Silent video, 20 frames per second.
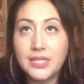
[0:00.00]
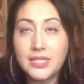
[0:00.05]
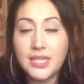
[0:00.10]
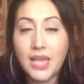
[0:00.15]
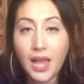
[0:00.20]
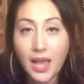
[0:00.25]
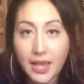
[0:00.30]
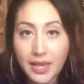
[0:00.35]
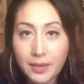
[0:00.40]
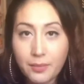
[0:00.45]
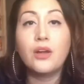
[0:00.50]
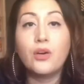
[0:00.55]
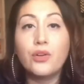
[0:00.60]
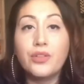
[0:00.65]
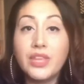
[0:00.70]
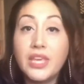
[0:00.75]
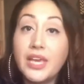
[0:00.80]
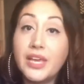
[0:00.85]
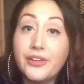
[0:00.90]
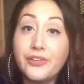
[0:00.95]
time or
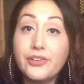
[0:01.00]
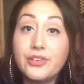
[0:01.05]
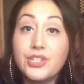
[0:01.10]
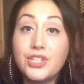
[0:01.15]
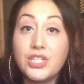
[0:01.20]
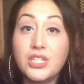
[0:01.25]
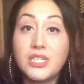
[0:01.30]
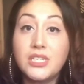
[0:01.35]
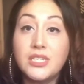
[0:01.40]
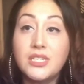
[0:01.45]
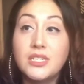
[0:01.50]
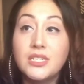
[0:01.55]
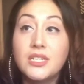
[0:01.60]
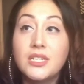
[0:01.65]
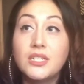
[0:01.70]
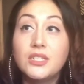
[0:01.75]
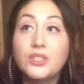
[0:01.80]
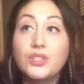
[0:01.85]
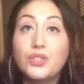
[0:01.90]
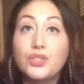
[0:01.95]
the energy
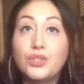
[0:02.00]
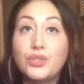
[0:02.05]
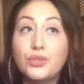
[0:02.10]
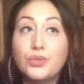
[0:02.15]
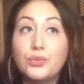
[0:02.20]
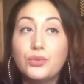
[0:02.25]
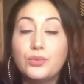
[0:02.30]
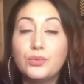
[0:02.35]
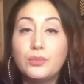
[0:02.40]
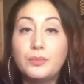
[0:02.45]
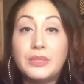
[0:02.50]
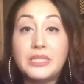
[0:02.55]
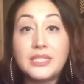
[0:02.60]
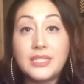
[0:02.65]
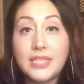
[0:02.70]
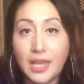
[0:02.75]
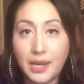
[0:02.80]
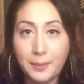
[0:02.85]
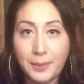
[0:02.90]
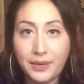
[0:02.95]
to be
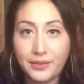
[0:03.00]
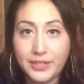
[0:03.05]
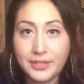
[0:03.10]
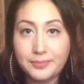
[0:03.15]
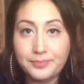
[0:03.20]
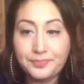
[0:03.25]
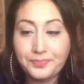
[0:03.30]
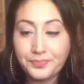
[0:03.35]
sad about it.